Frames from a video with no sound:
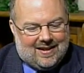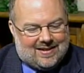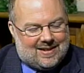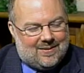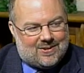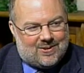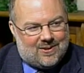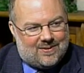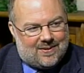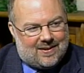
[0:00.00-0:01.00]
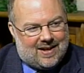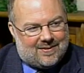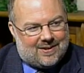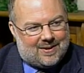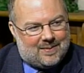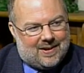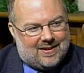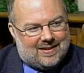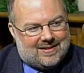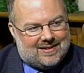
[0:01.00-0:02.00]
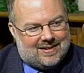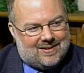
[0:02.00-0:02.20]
The same is true for African Americans.